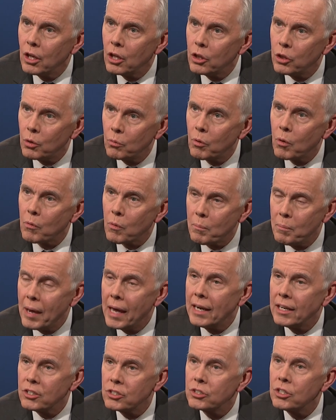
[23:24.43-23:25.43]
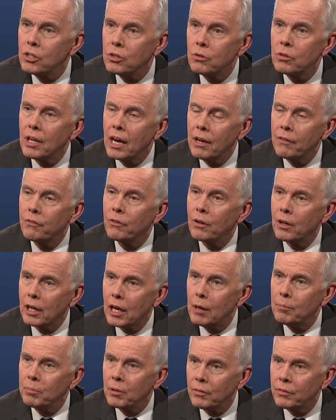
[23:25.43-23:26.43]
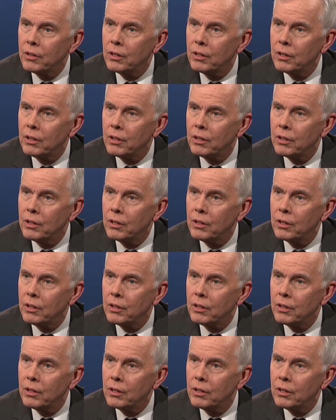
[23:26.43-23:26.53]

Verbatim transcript: that we managed to do that for a couple of